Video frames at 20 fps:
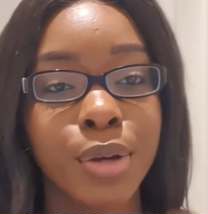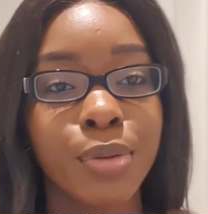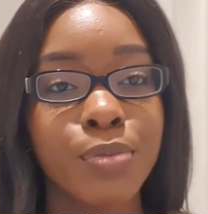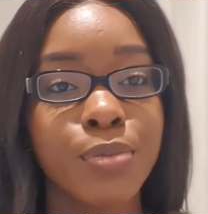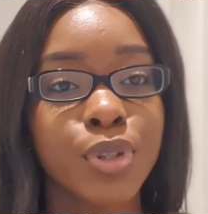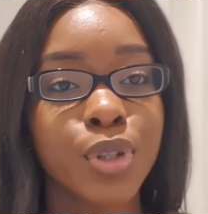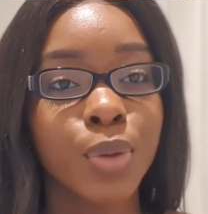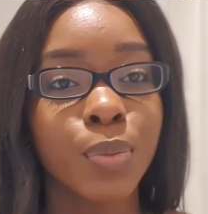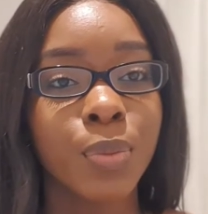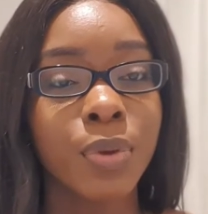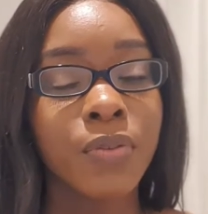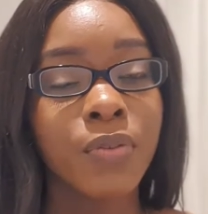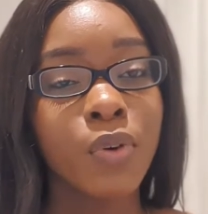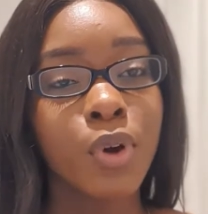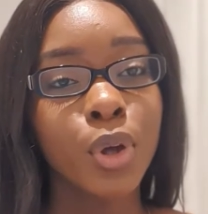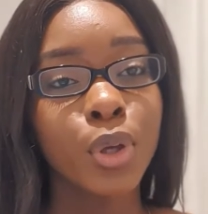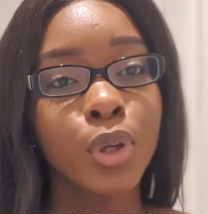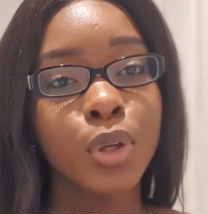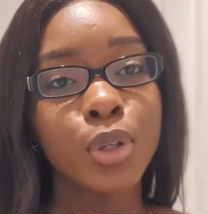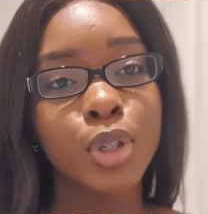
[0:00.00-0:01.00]
So
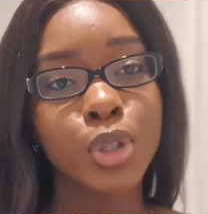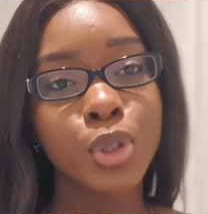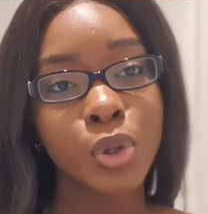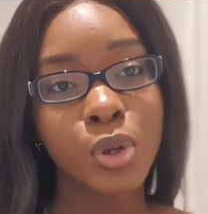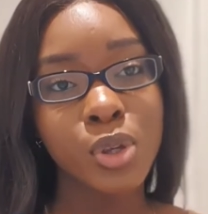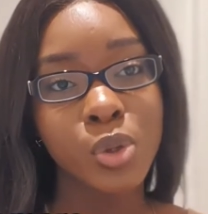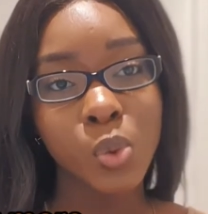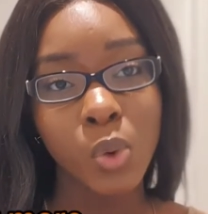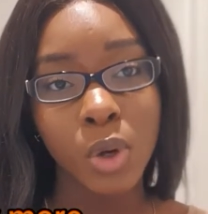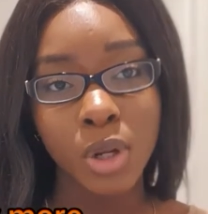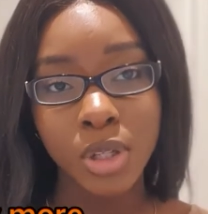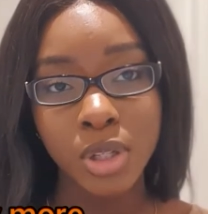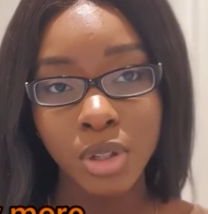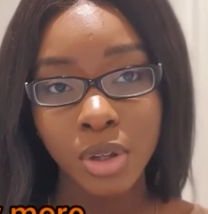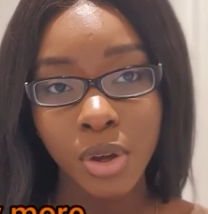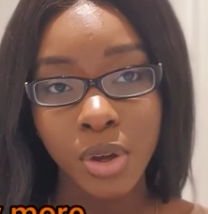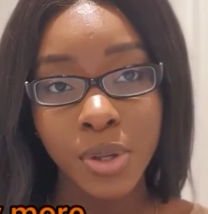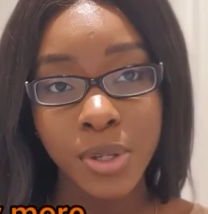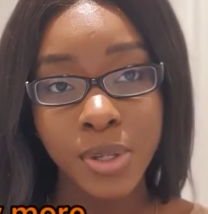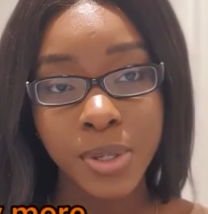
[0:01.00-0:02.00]
before you choose one to
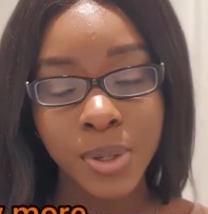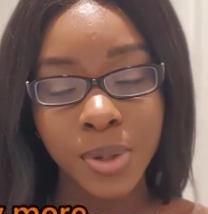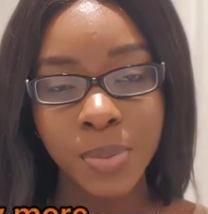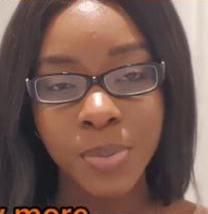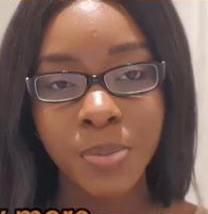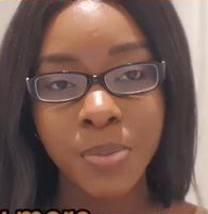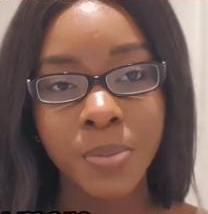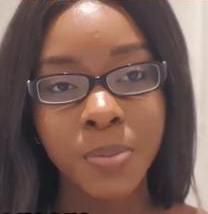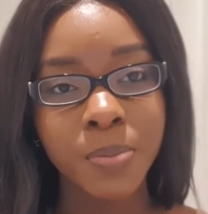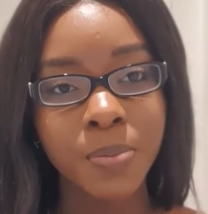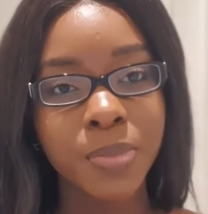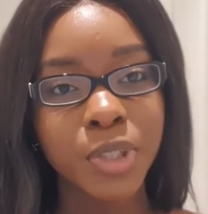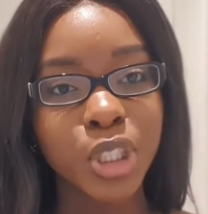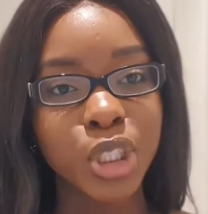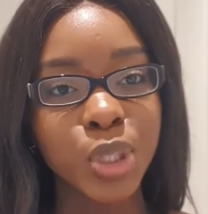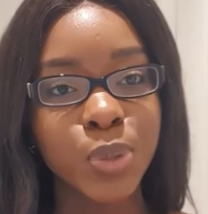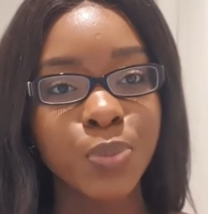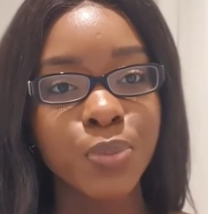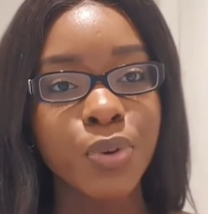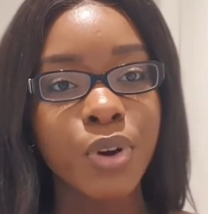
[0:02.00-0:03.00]
go to, you
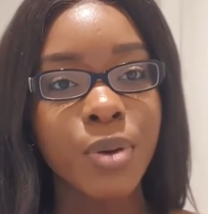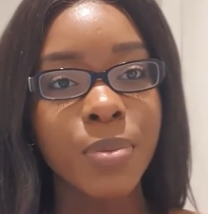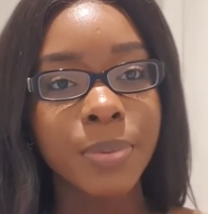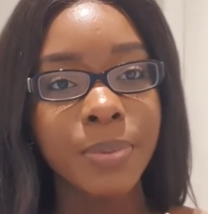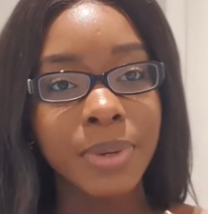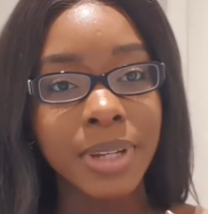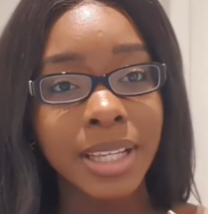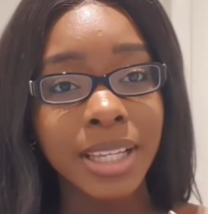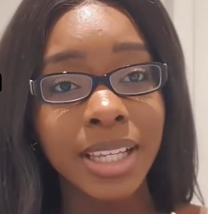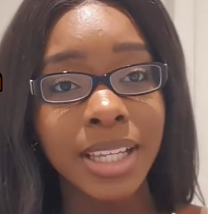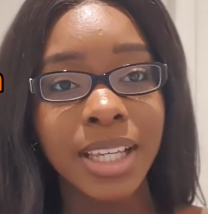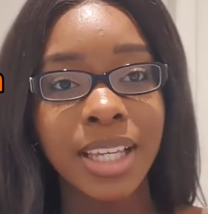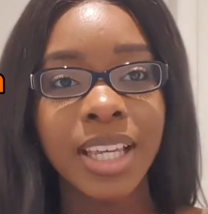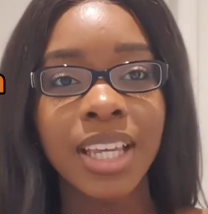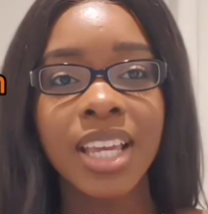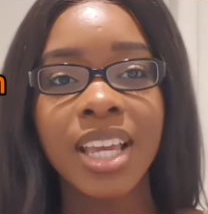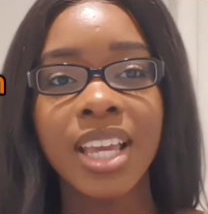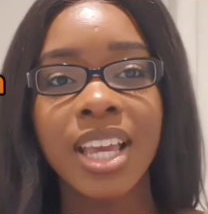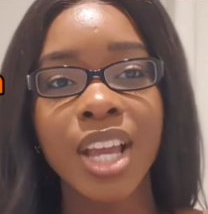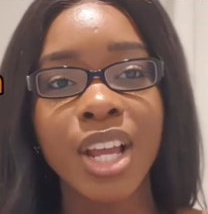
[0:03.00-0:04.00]
should probably
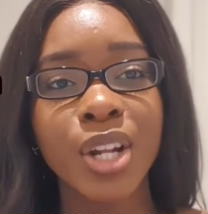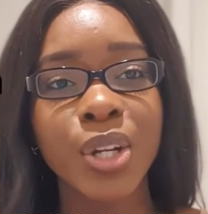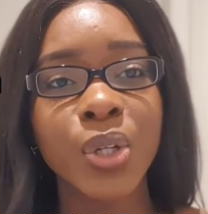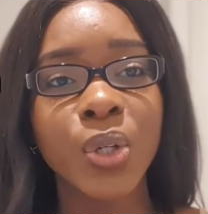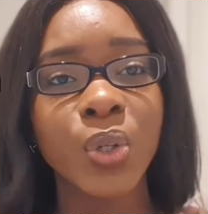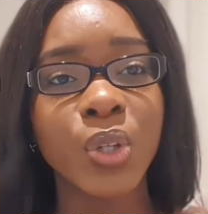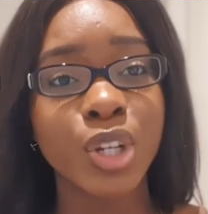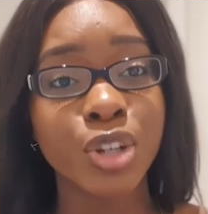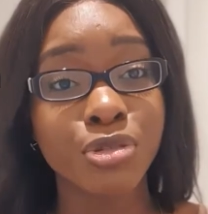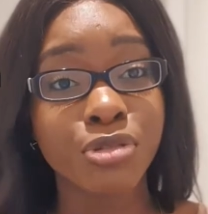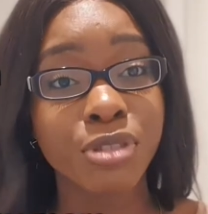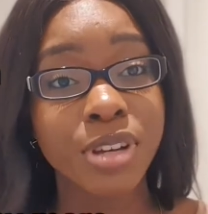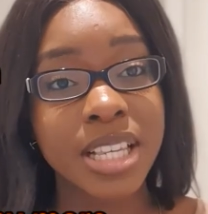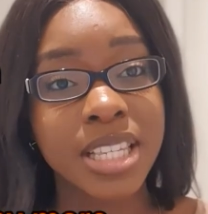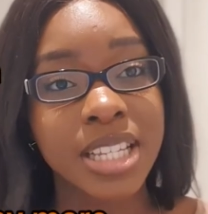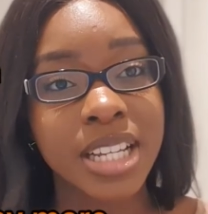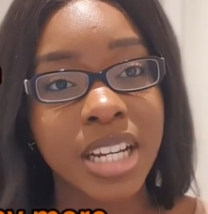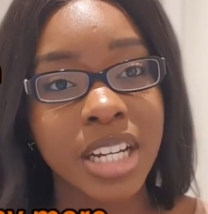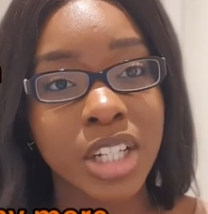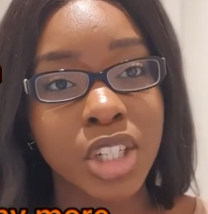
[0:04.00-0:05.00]
do your
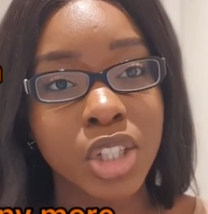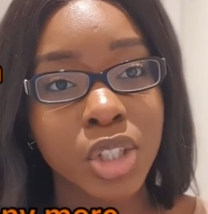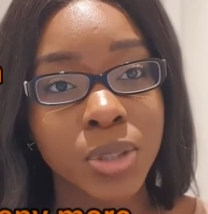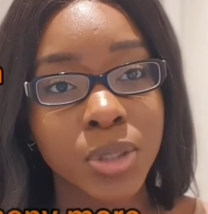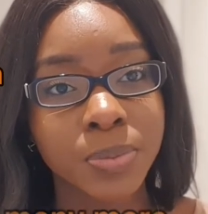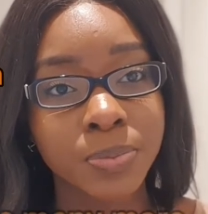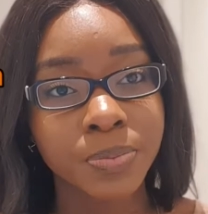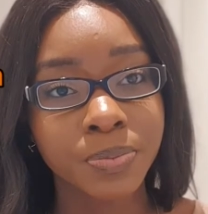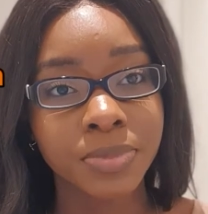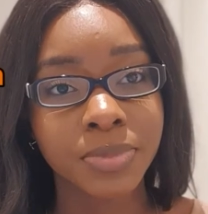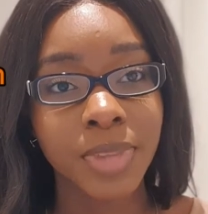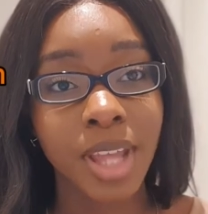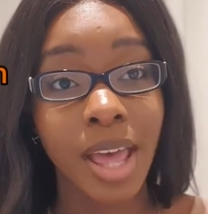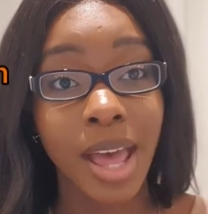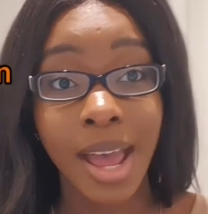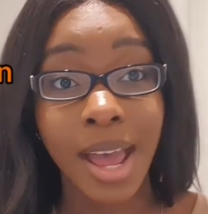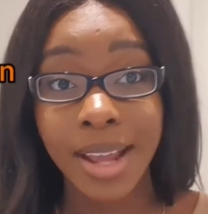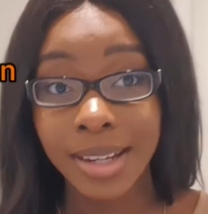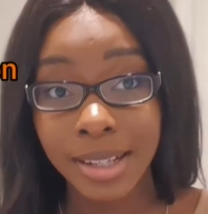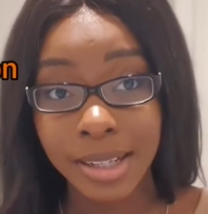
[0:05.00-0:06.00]
research.
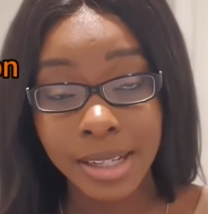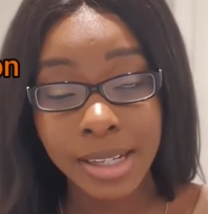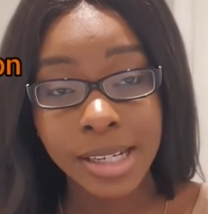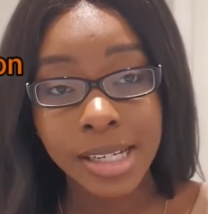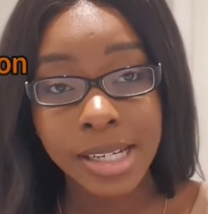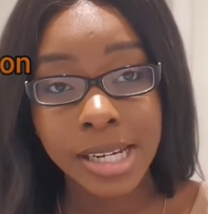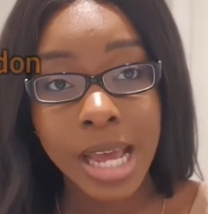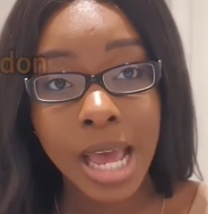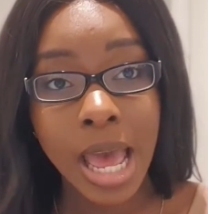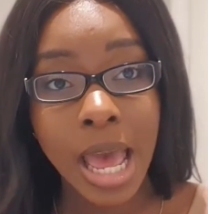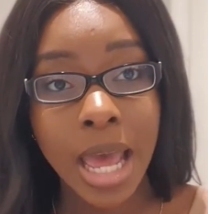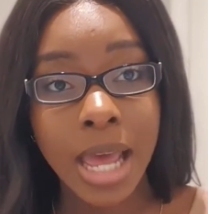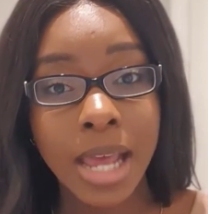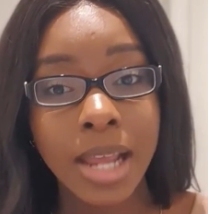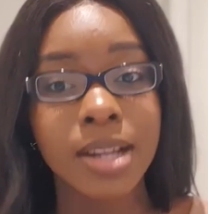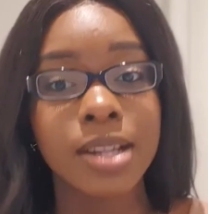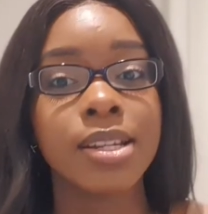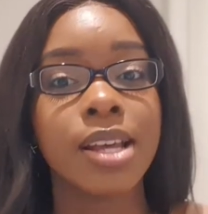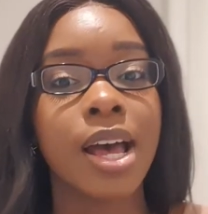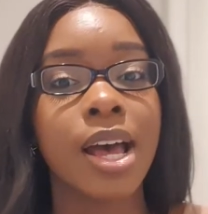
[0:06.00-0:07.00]
I did,
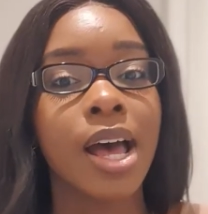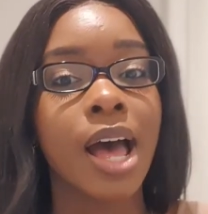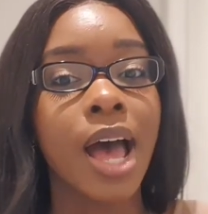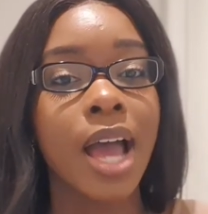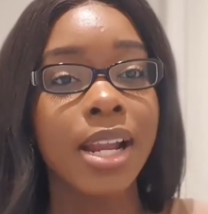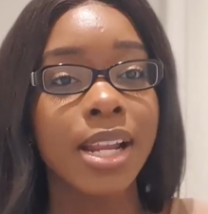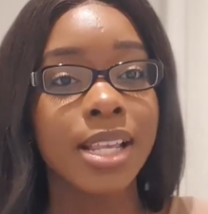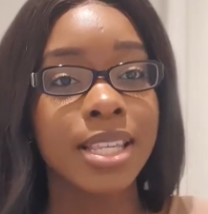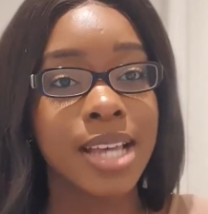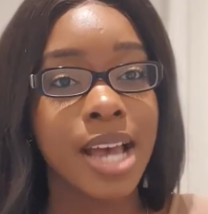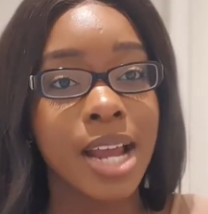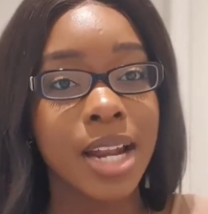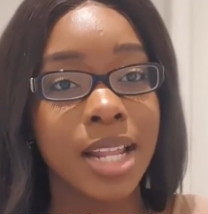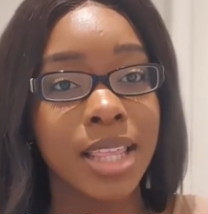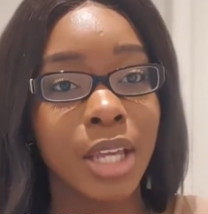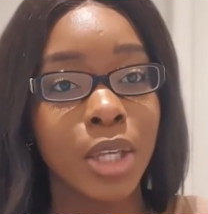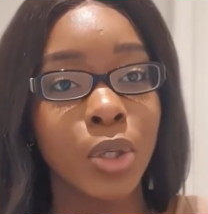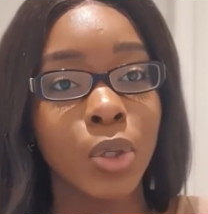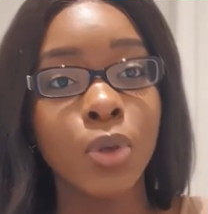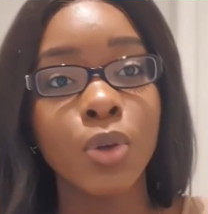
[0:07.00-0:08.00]
and I decided
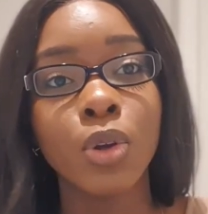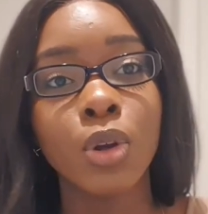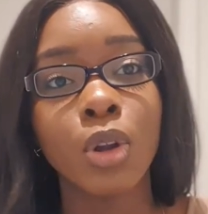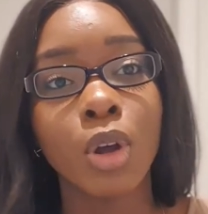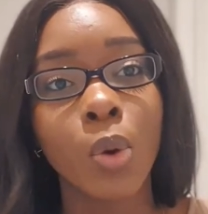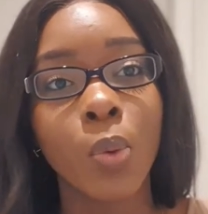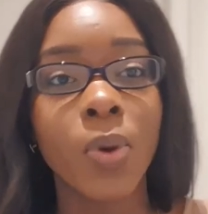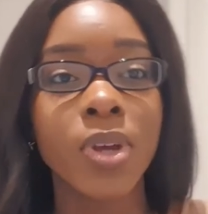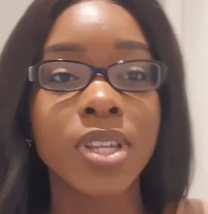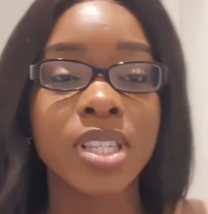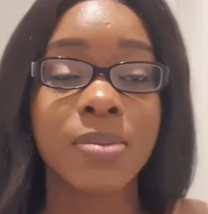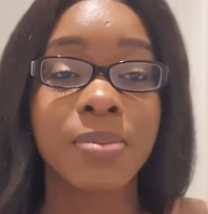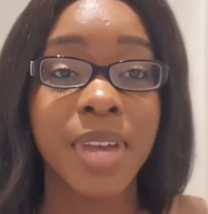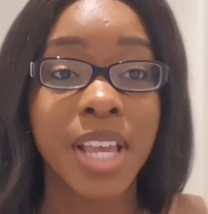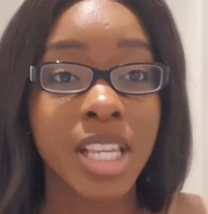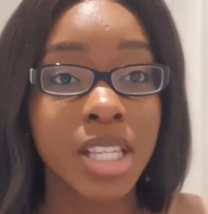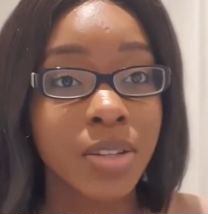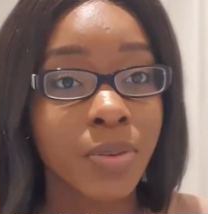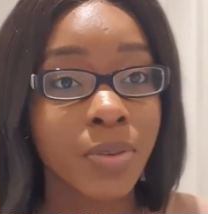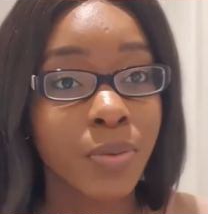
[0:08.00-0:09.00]
that ULAW was the
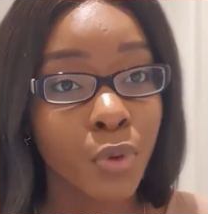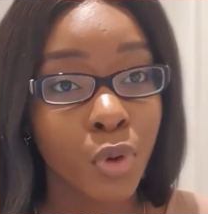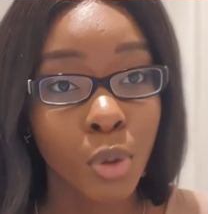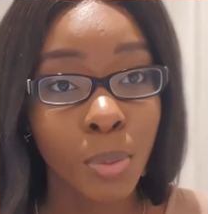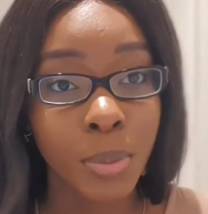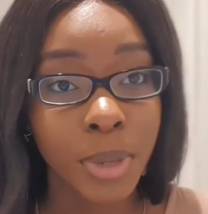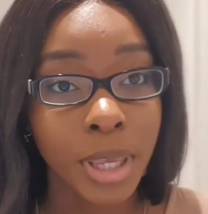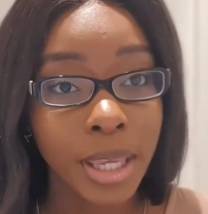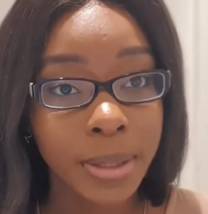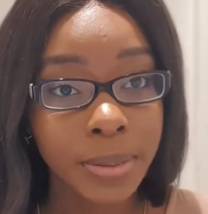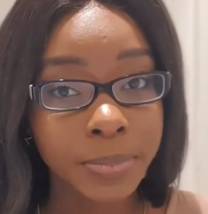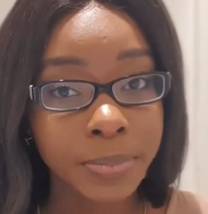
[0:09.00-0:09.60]
best for me.